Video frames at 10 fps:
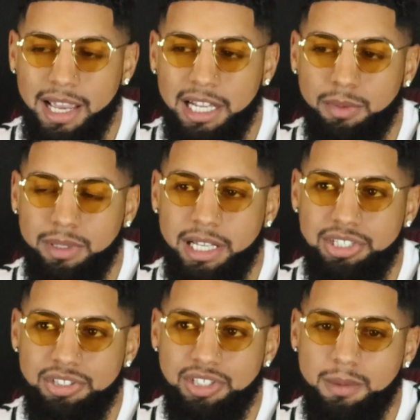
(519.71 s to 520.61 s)
in a
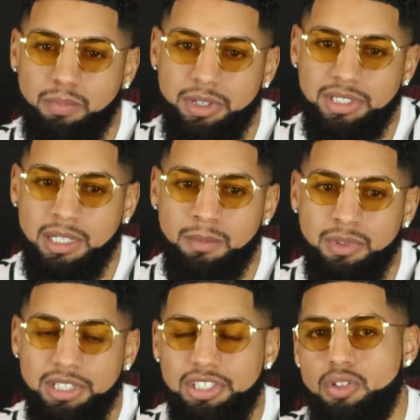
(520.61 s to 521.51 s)
relationship where
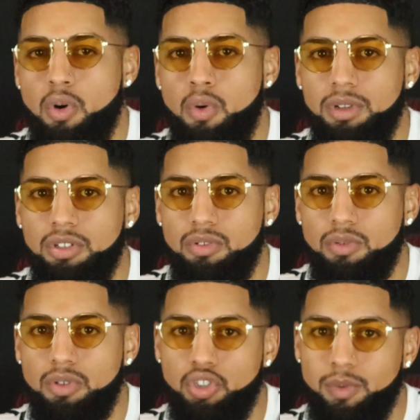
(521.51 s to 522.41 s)
someone is just holding
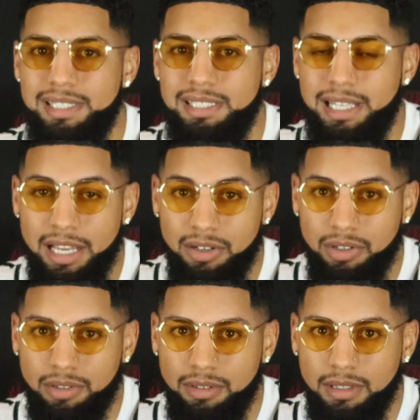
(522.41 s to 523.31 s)
you to a
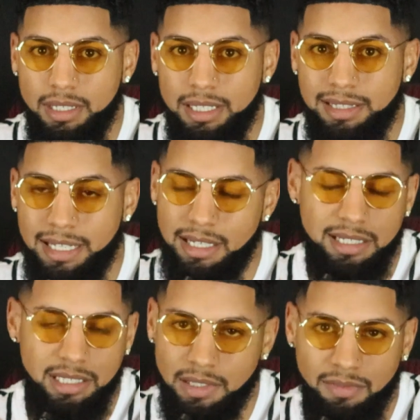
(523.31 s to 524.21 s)
standard that
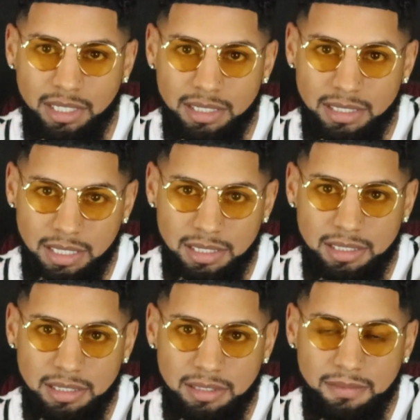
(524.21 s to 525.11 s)
doesn't even
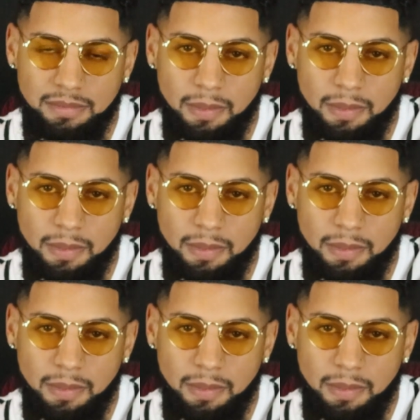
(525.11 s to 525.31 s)
exist.